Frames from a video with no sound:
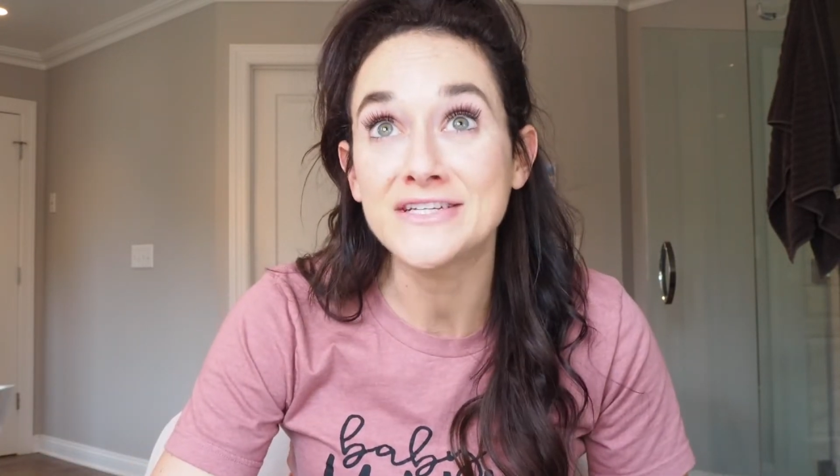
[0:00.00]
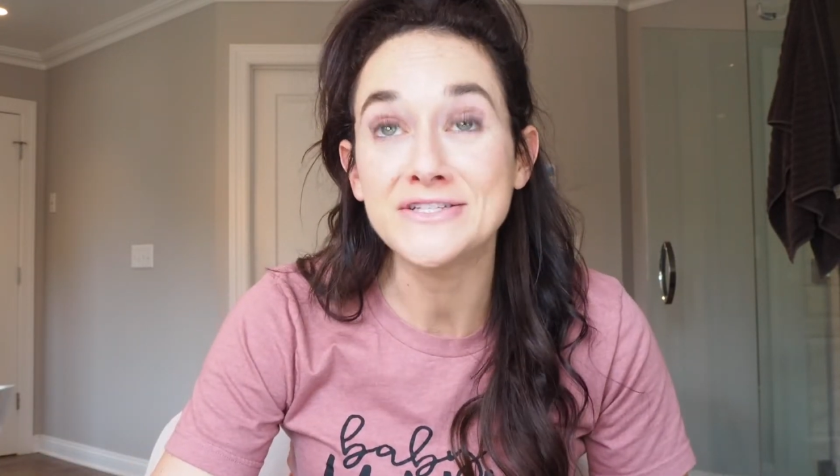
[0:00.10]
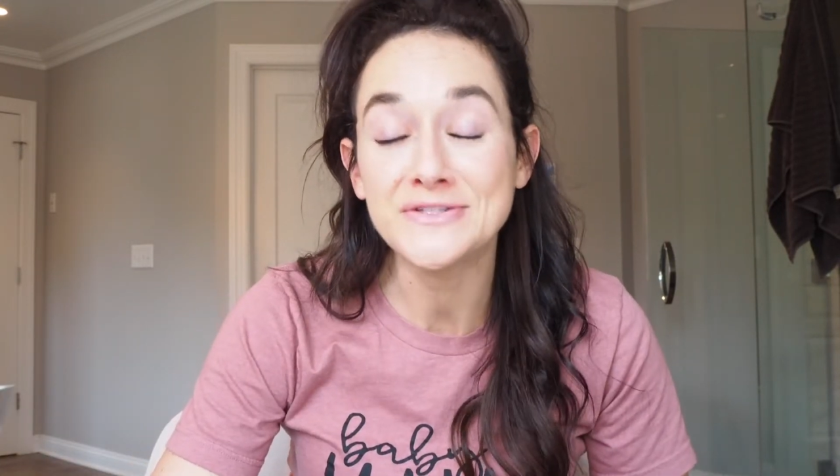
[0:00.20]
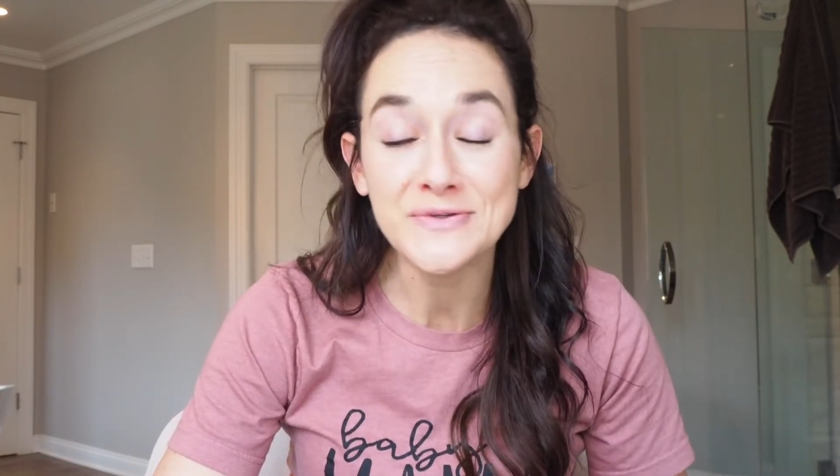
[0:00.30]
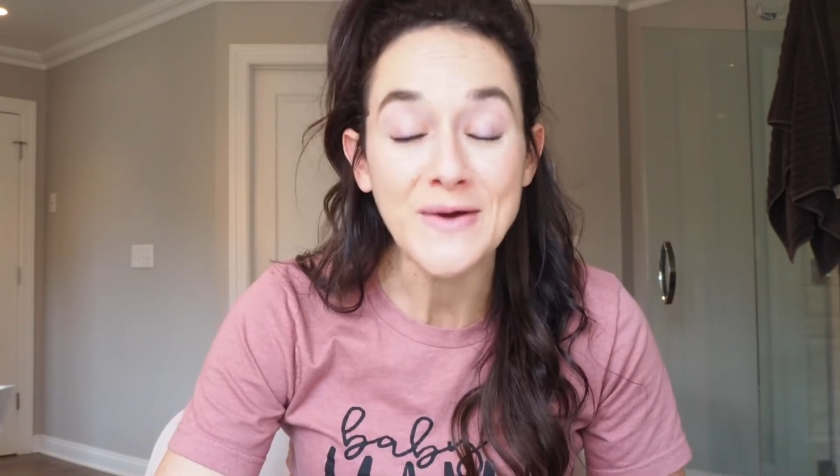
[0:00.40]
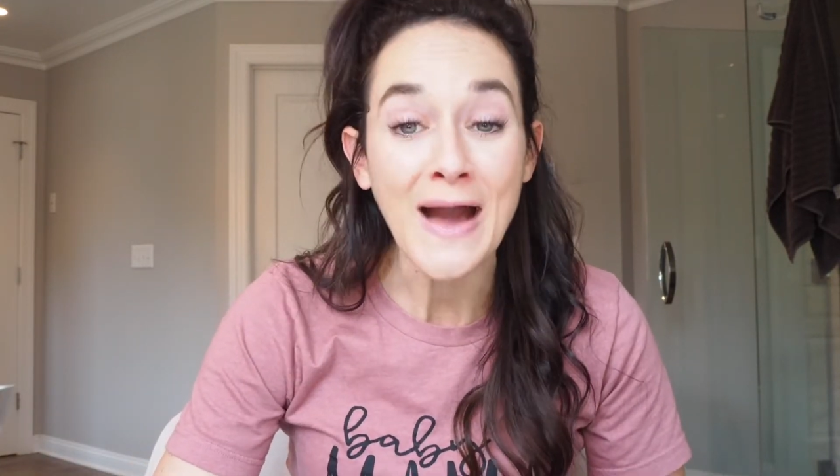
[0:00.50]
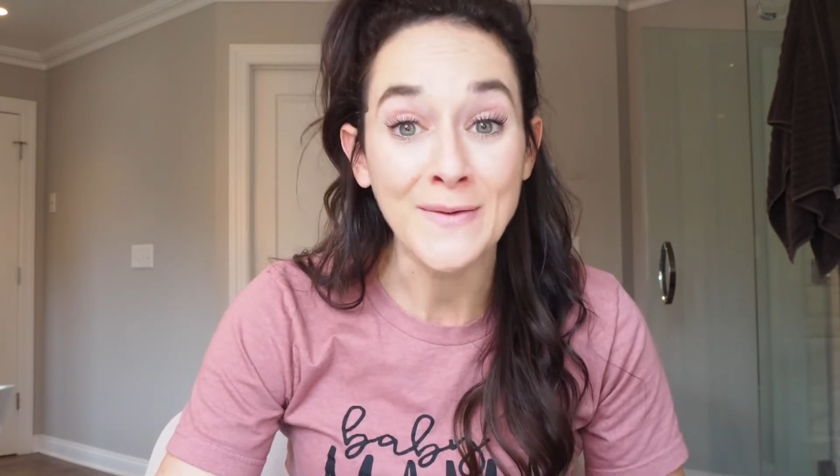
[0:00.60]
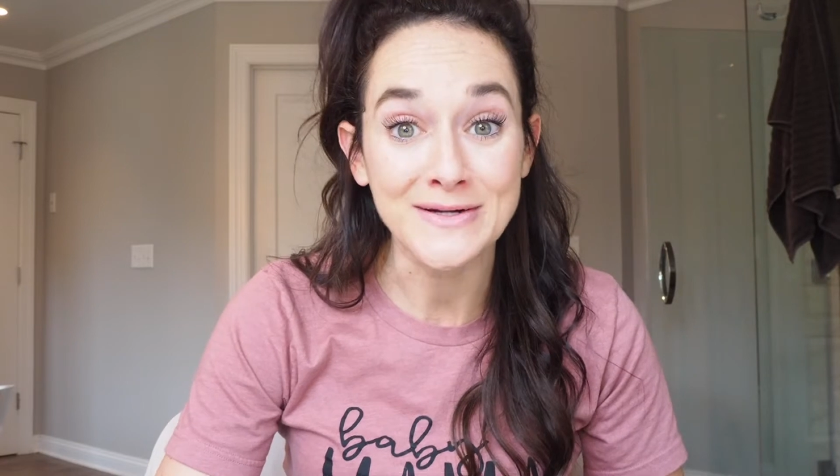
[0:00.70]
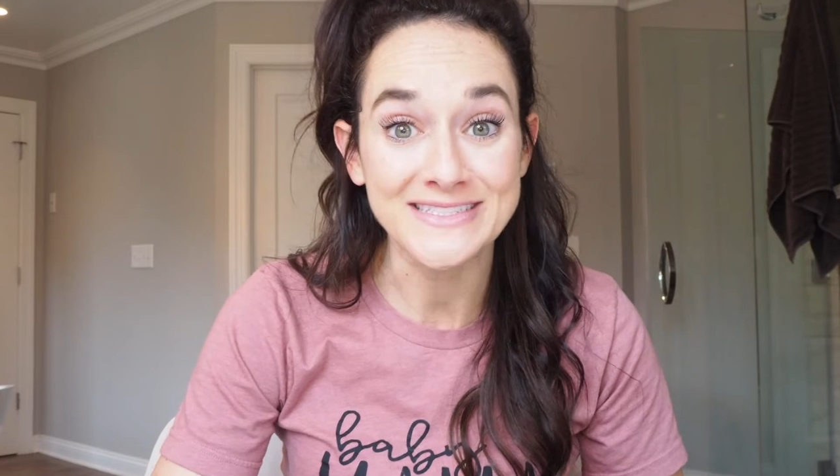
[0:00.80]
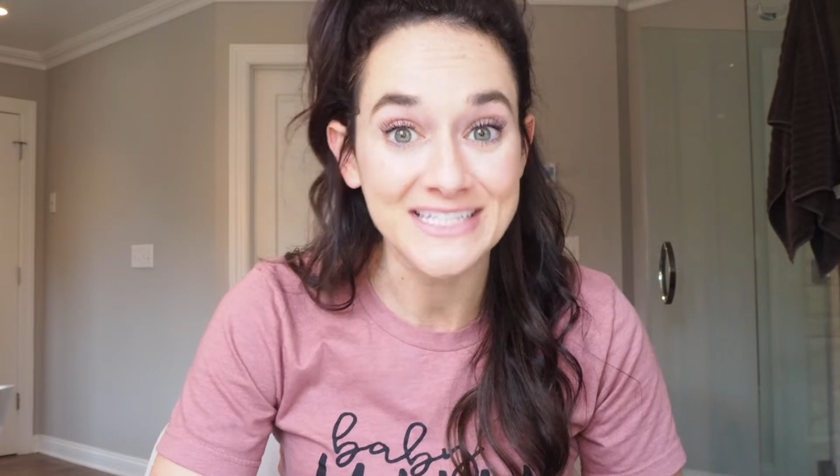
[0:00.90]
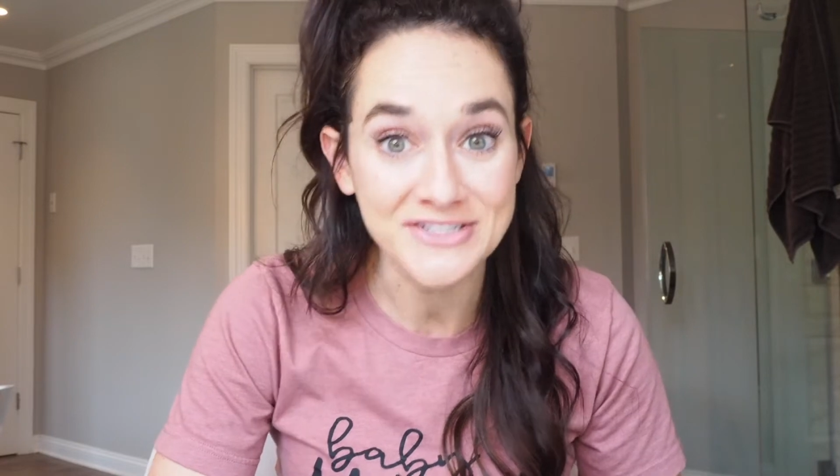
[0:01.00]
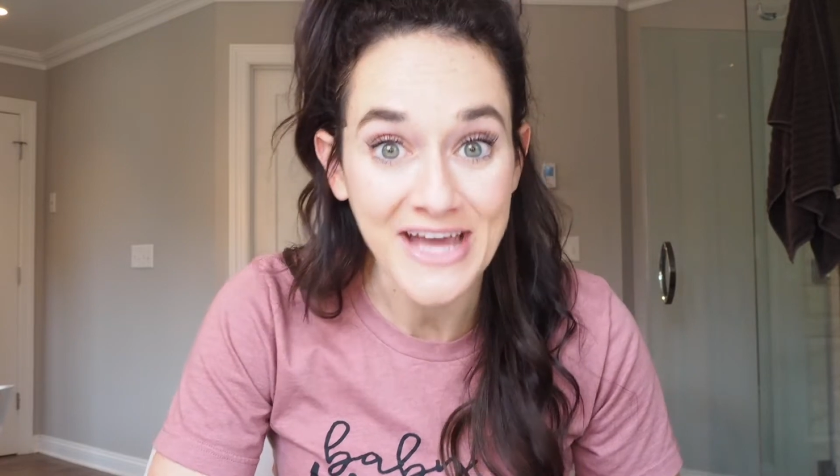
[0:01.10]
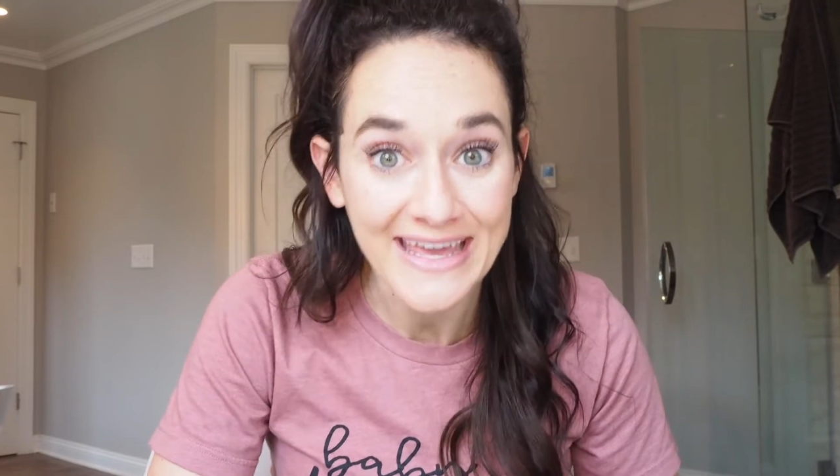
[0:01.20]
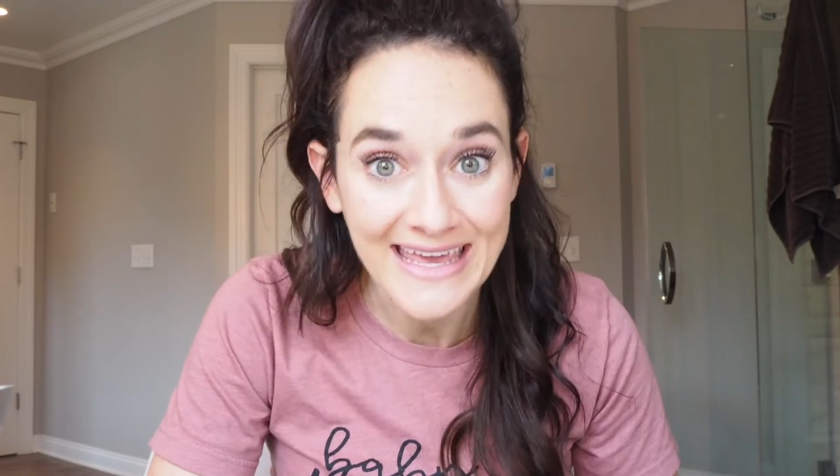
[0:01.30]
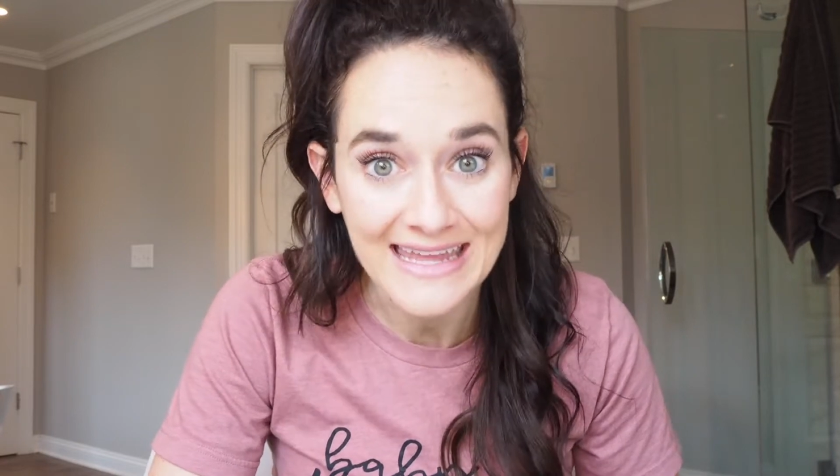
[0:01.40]
to 2 hours to
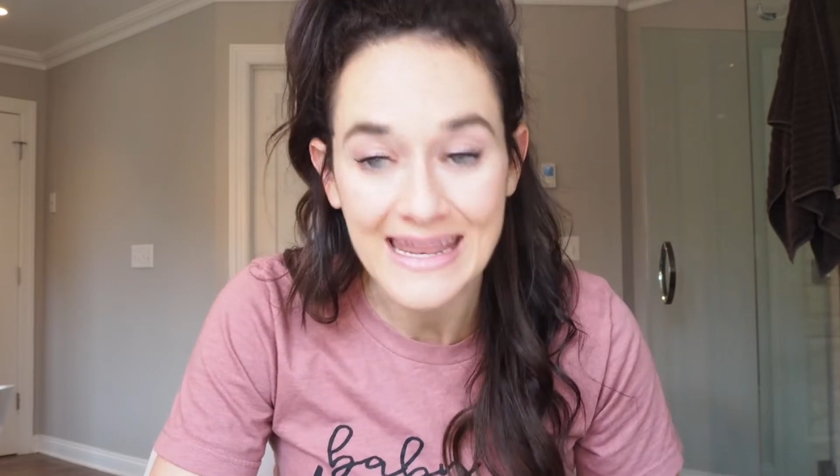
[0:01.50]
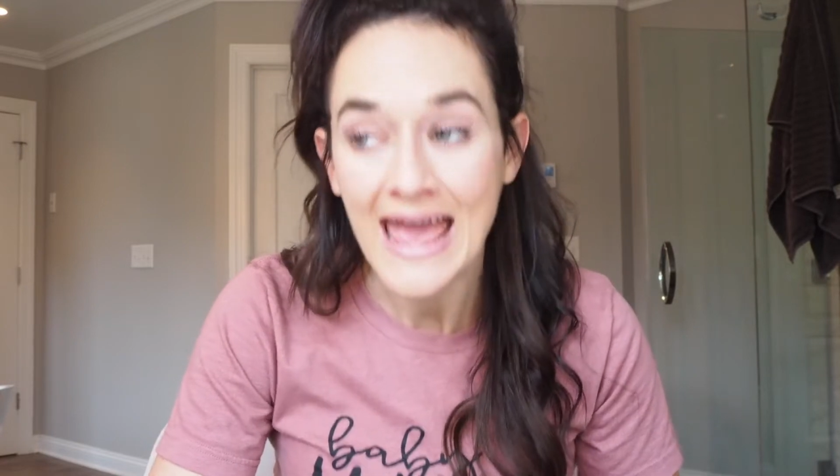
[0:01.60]
check in.